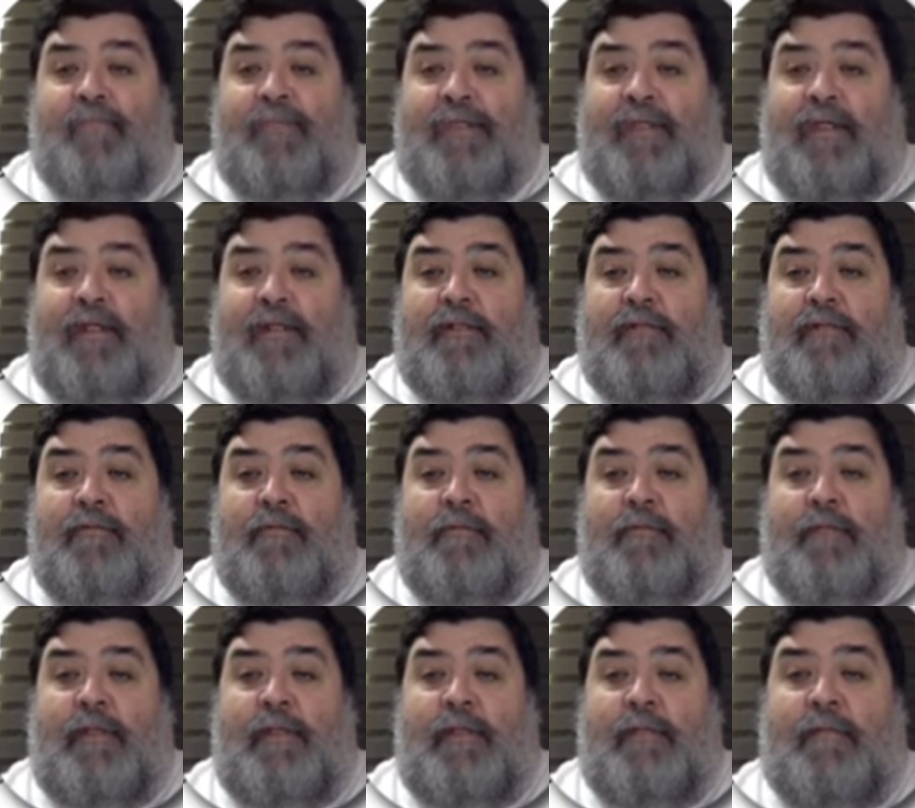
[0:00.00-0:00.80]
and should
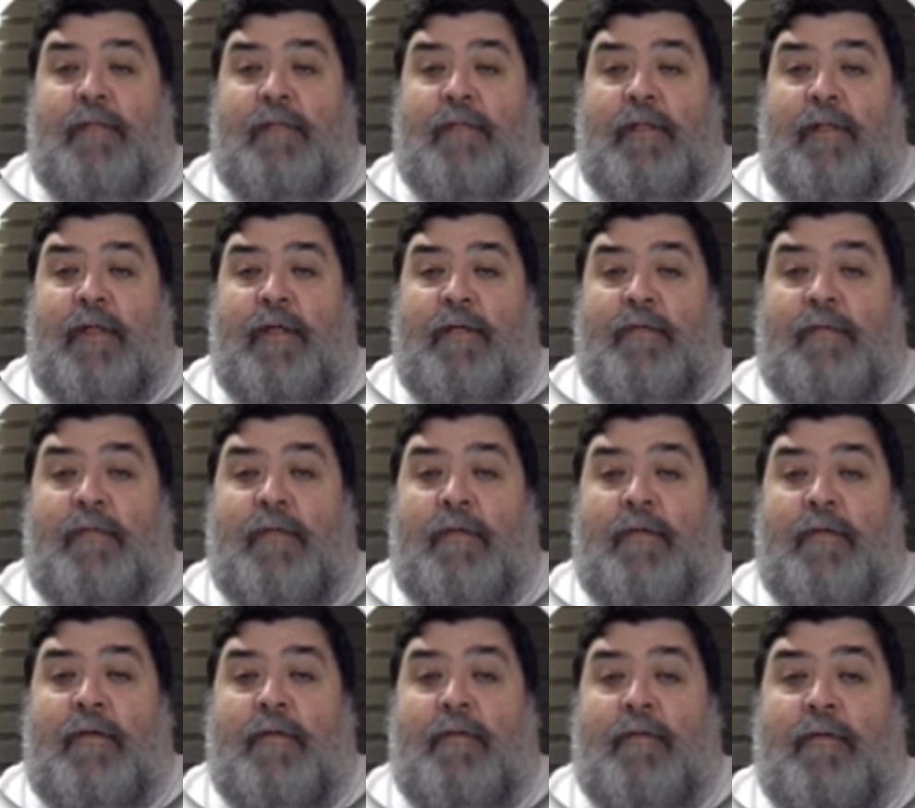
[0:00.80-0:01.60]
be given enough
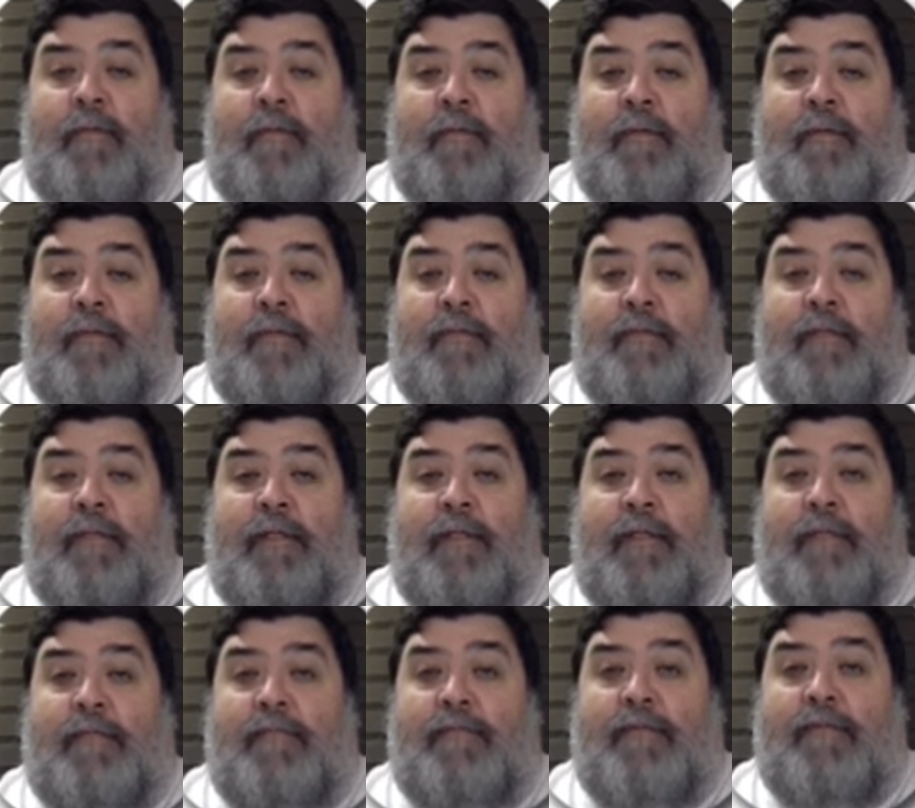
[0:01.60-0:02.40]
time to put them
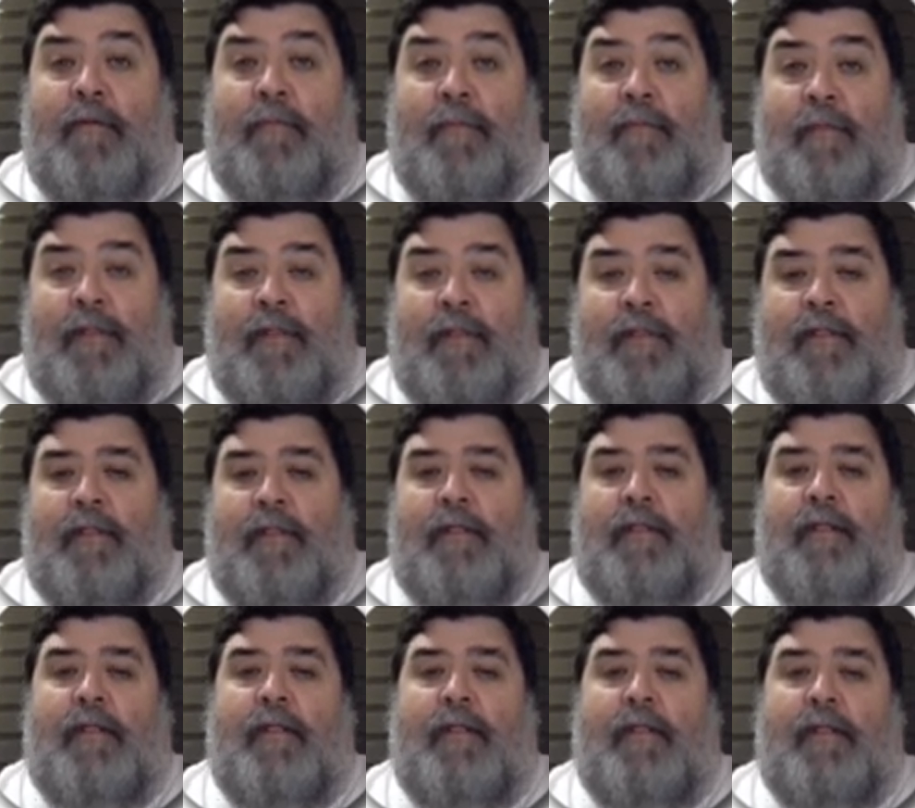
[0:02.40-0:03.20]
together properly
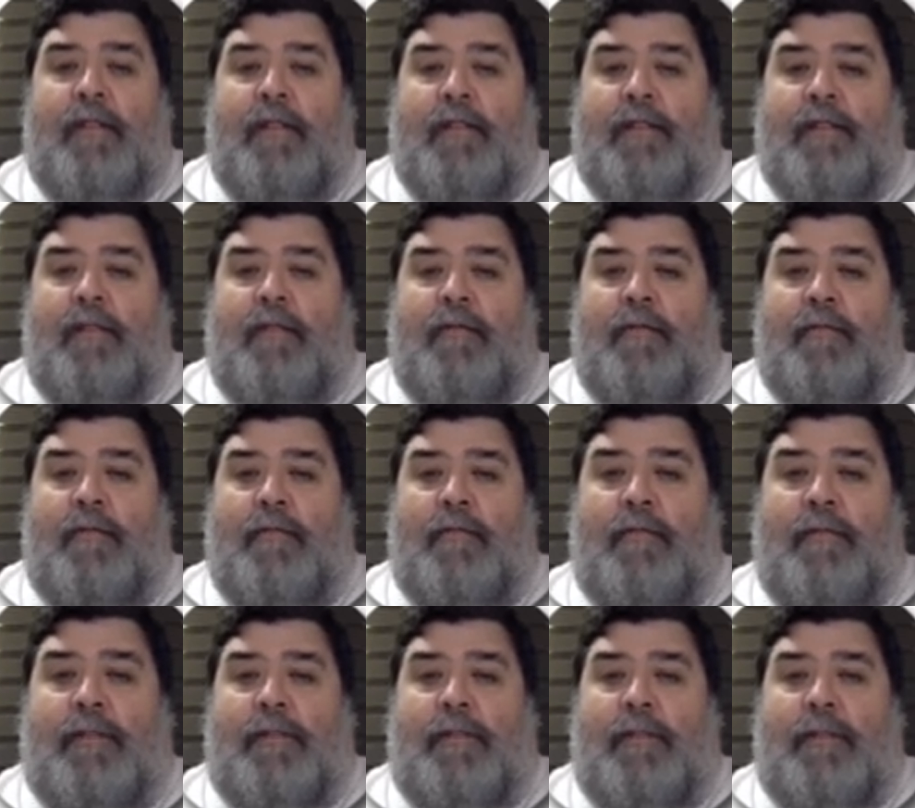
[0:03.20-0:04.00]
so your
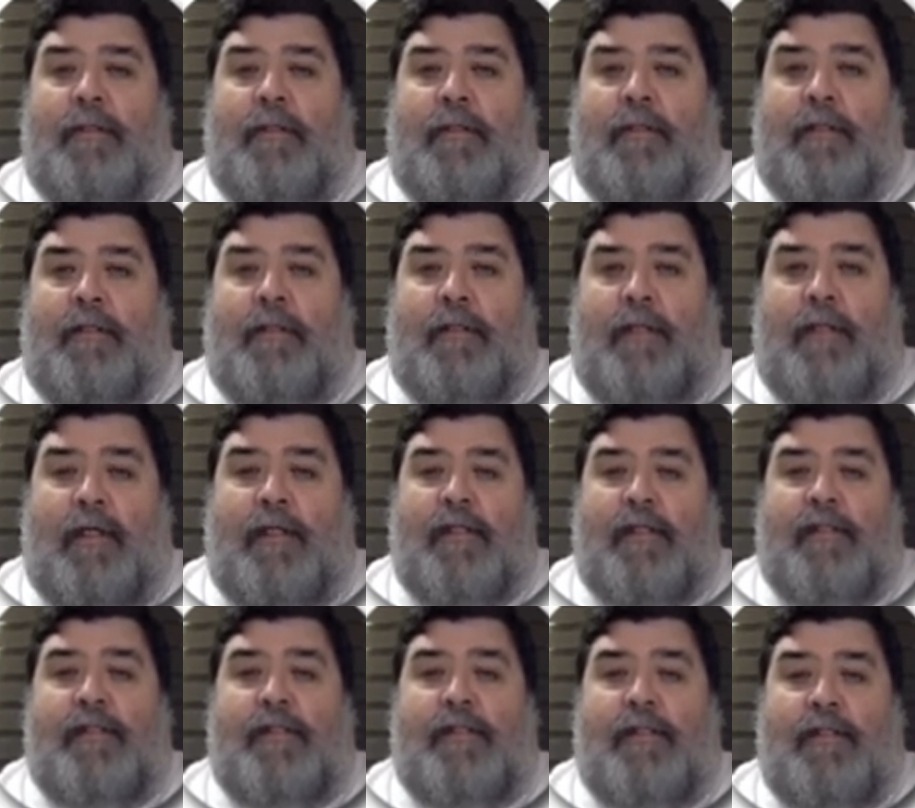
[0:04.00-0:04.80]
particular
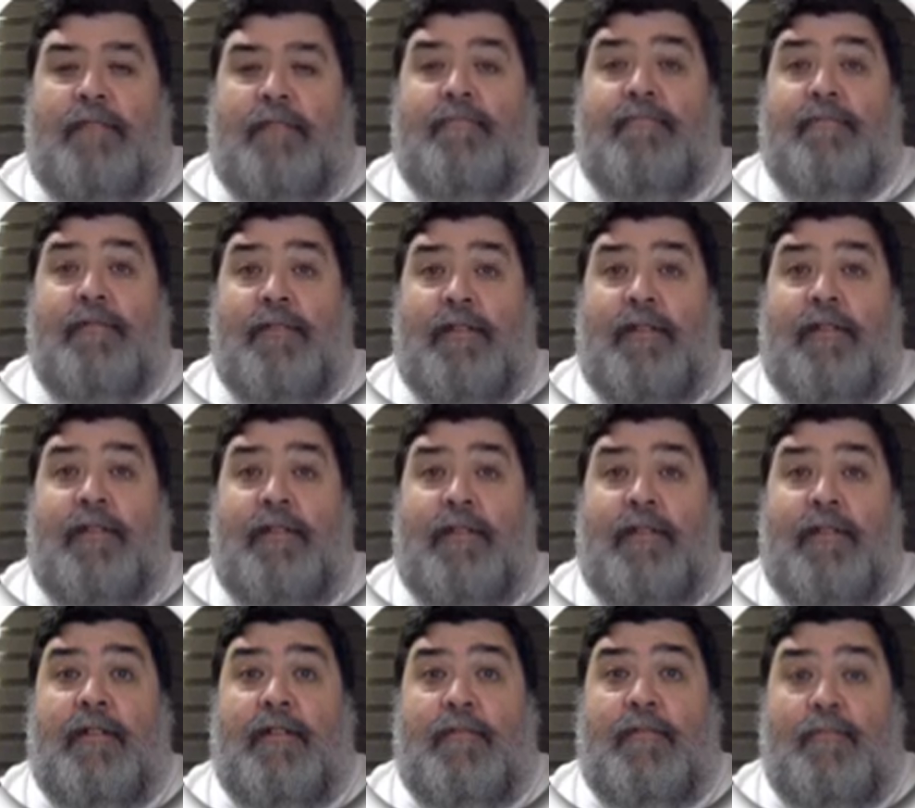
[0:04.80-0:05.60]
case is
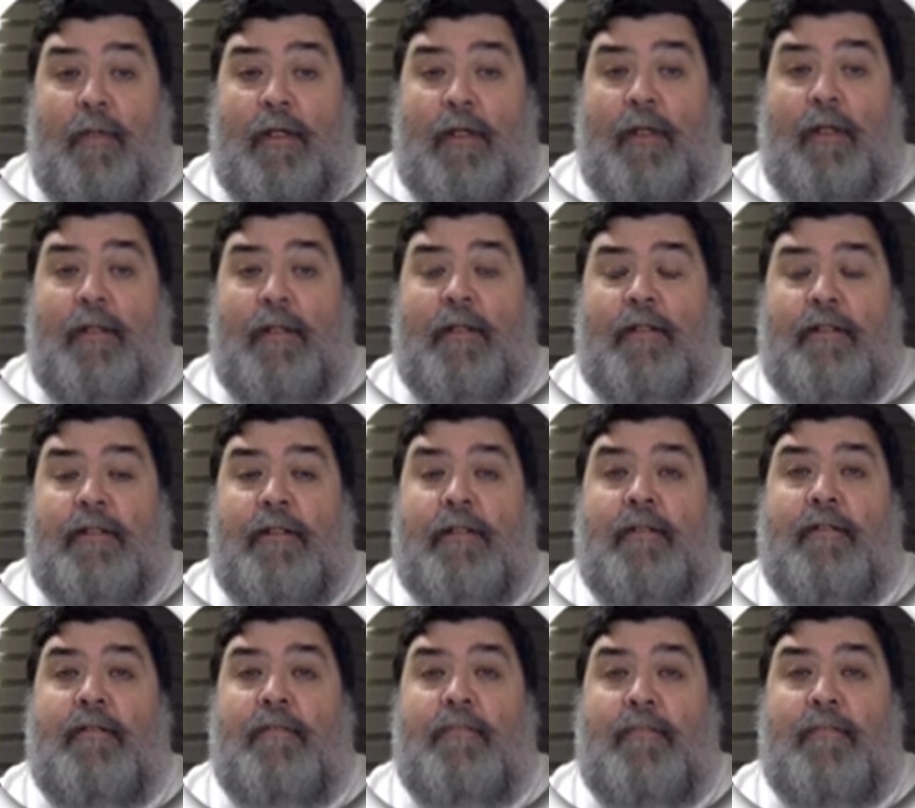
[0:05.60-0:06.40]
presented as well as
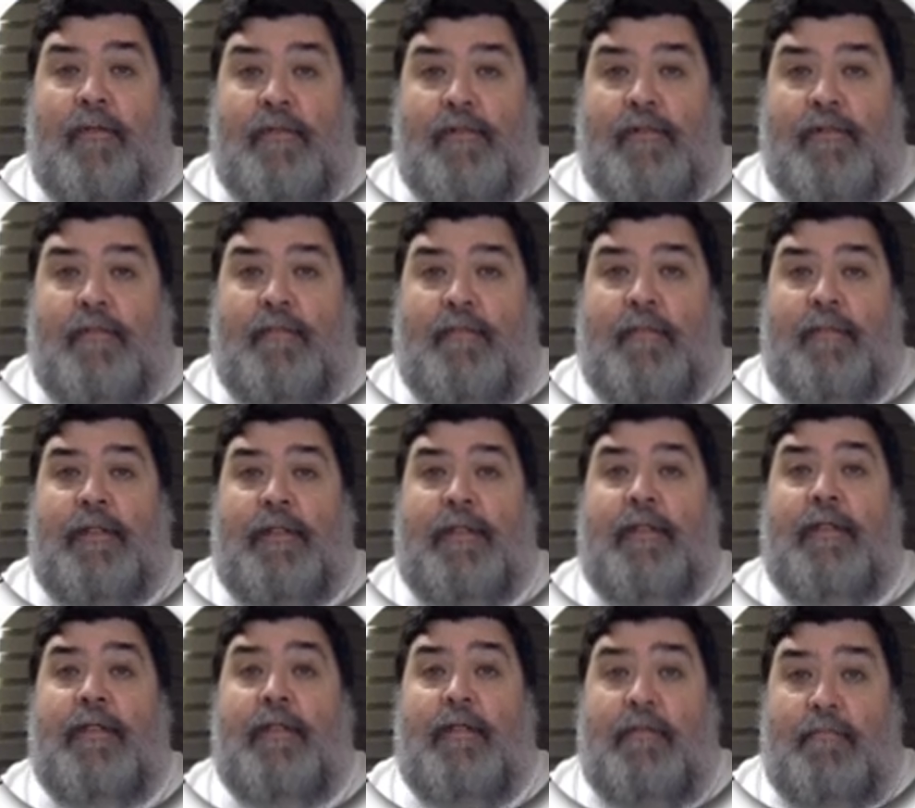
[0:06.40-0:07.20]
it could possibly
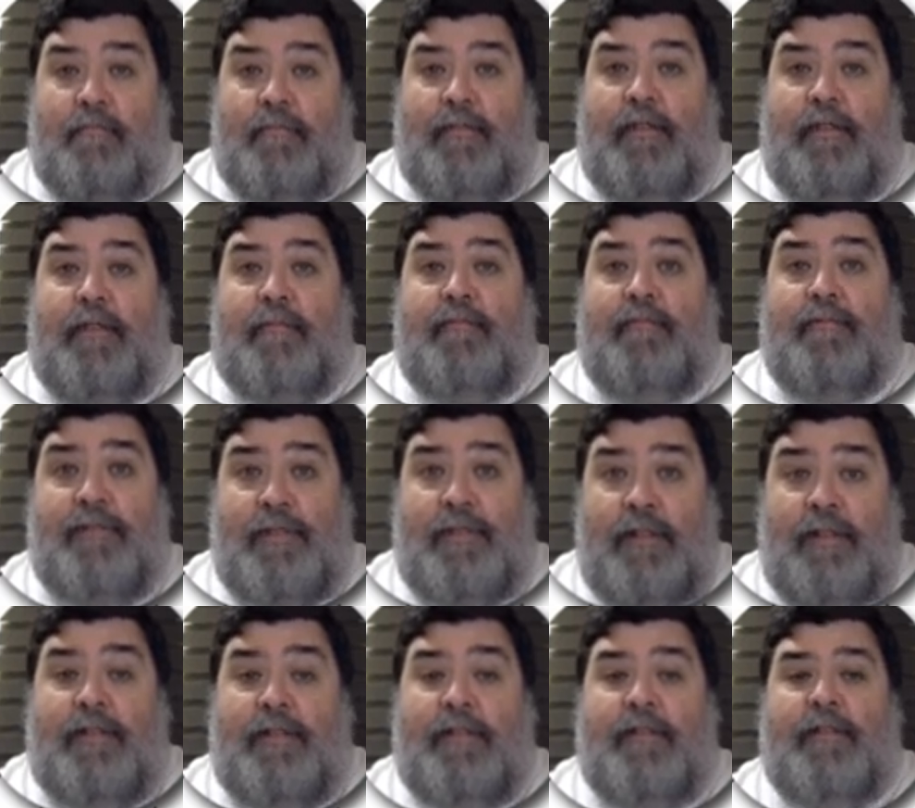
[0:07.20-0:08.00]
be
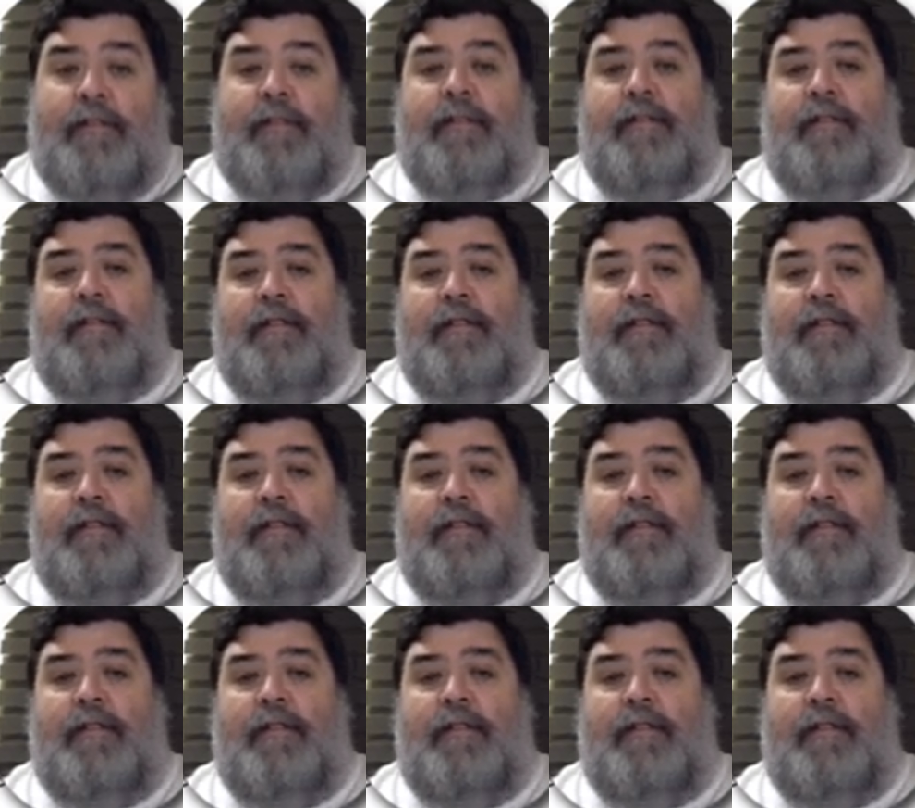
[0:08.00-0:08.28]
presented.